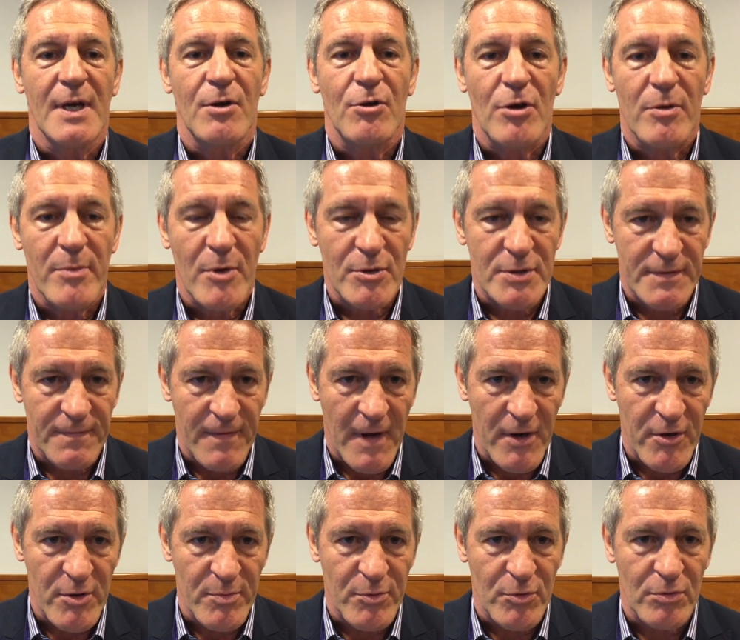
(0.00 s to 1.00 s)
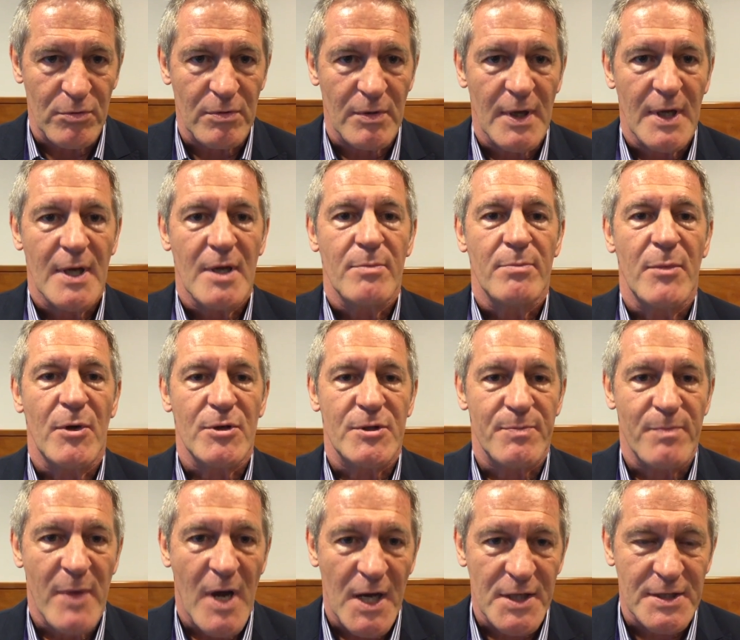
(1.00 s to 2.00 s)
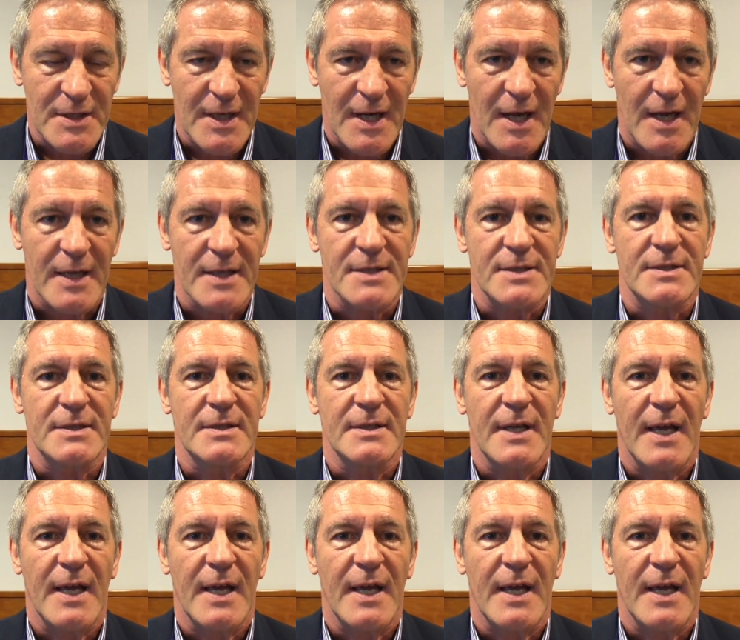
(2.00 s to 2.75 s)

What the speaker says: who are most vulnerable, most marginalized,